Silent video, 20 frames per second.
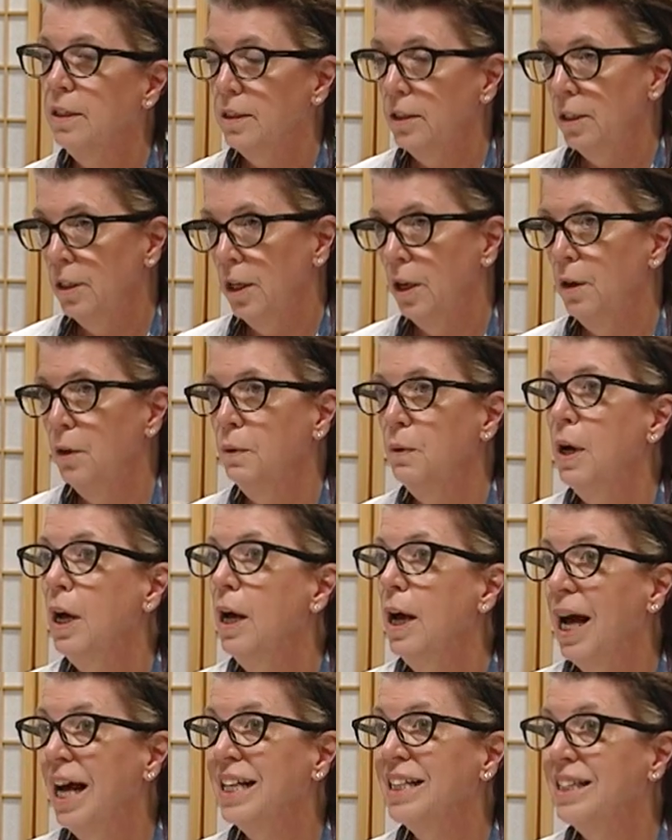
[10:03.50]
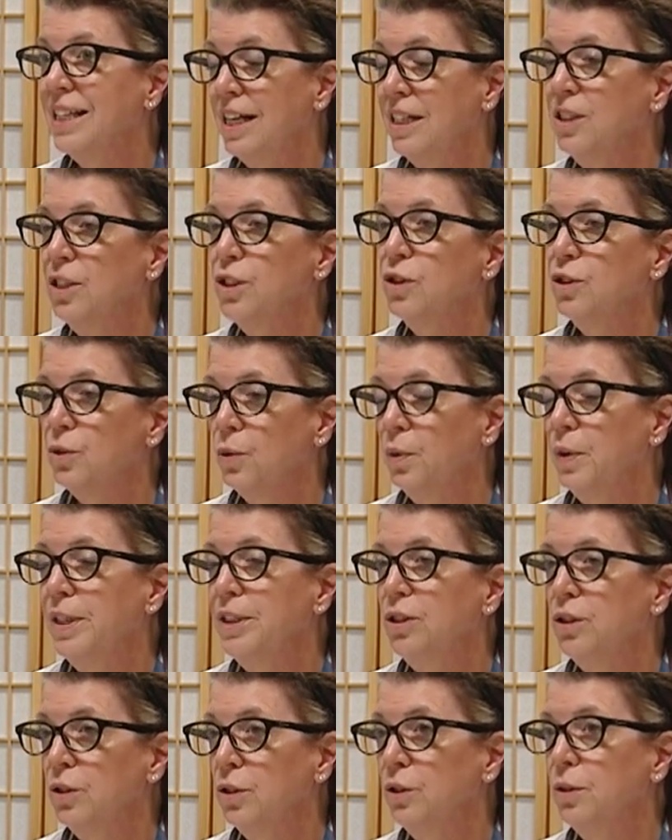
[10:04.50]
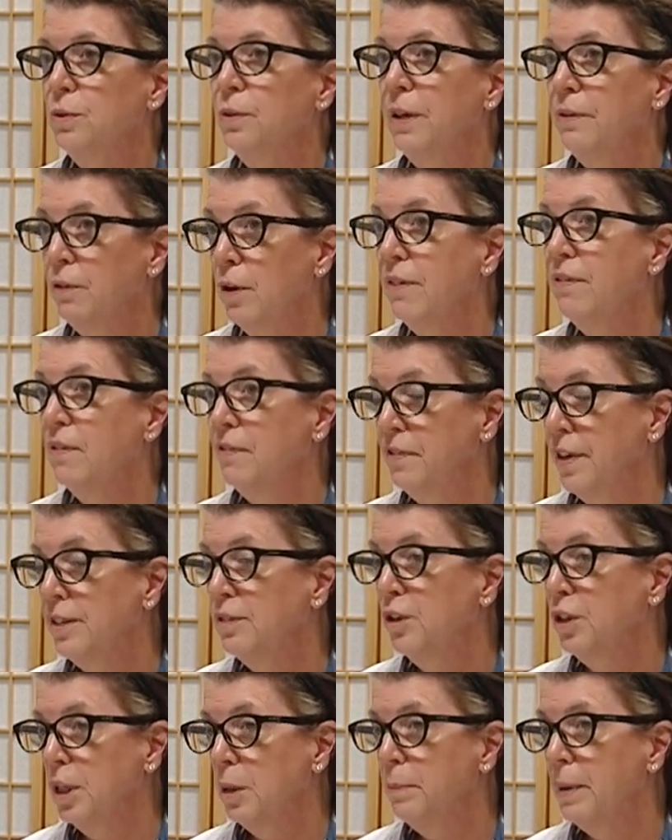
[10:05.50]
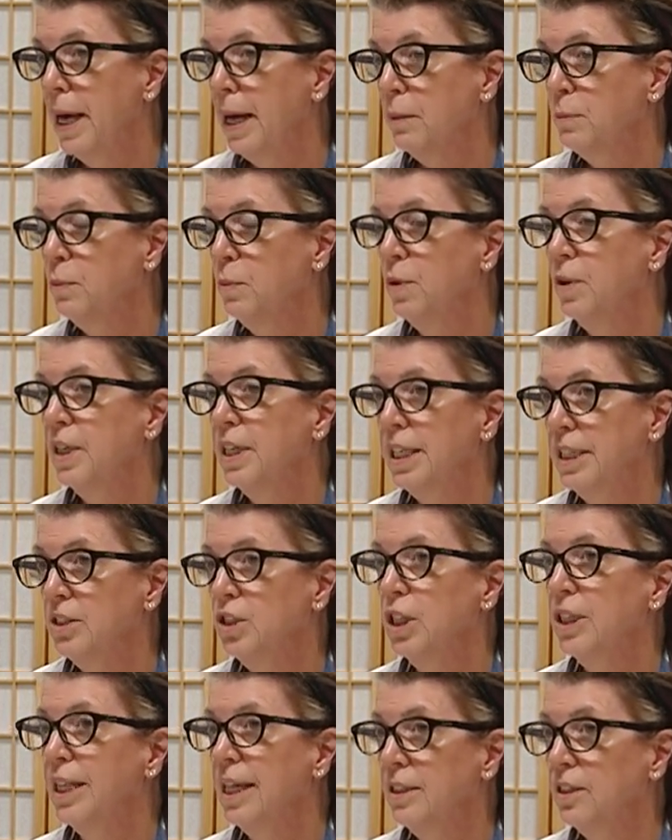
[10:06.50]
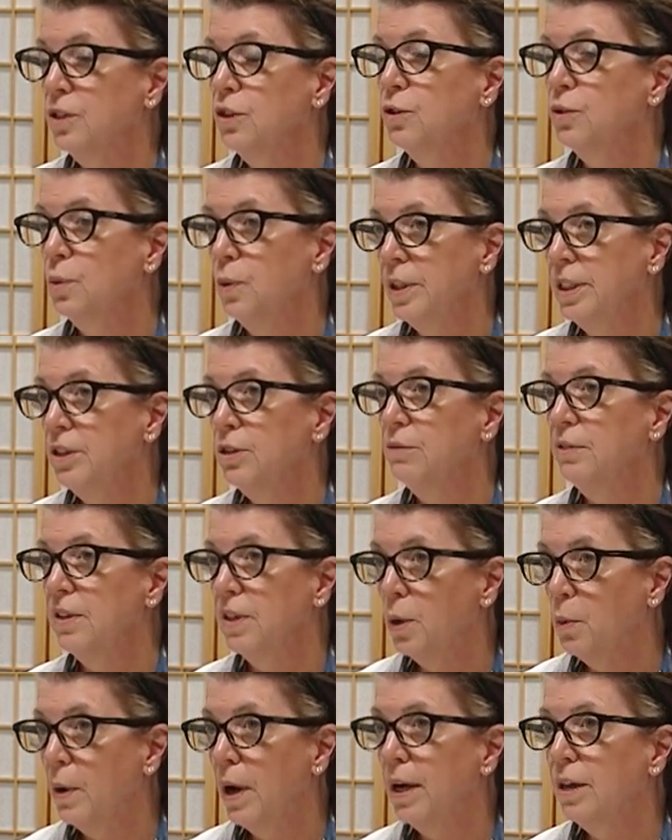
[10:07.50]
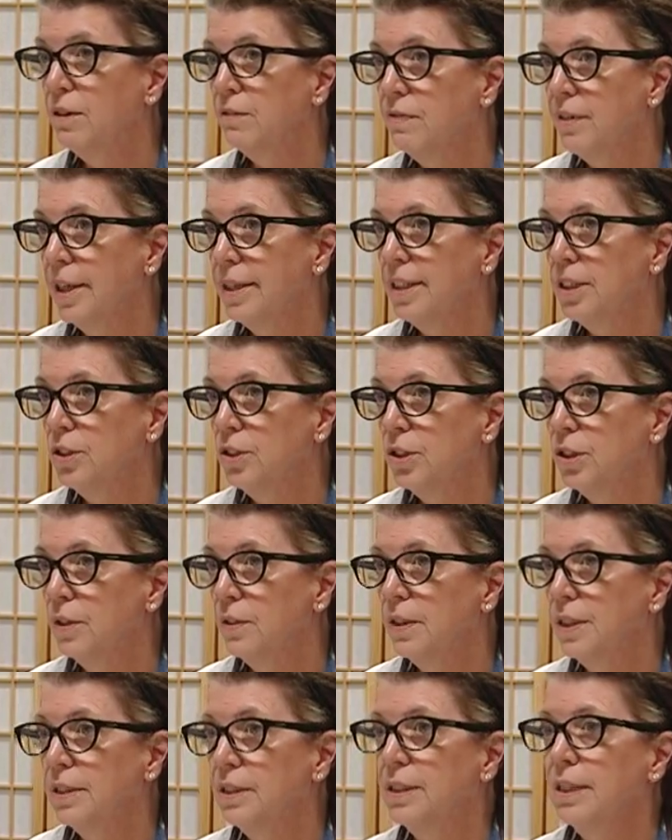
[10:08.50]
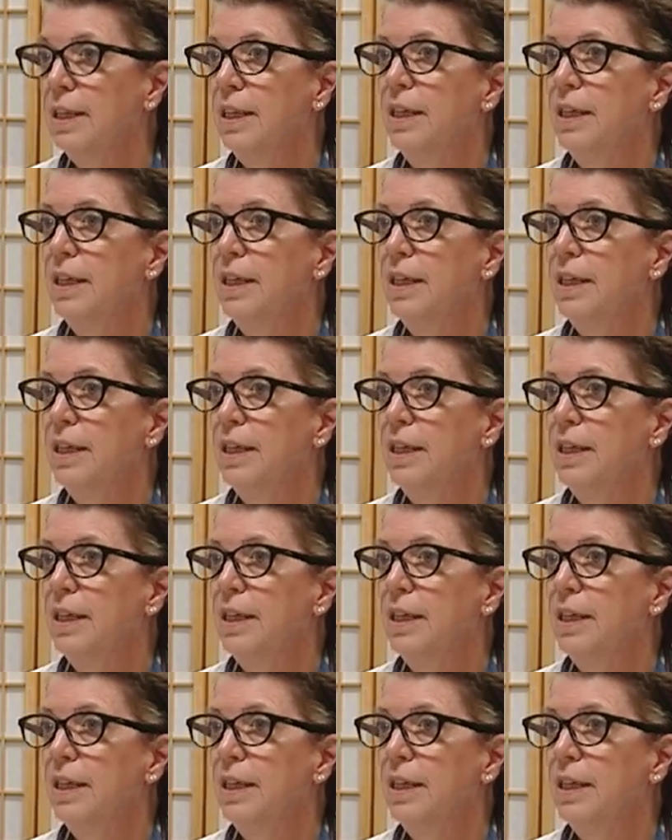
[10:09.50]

you know, a lender's going to, if you have a federally backed mortgage, a lender's going to require flood insurance.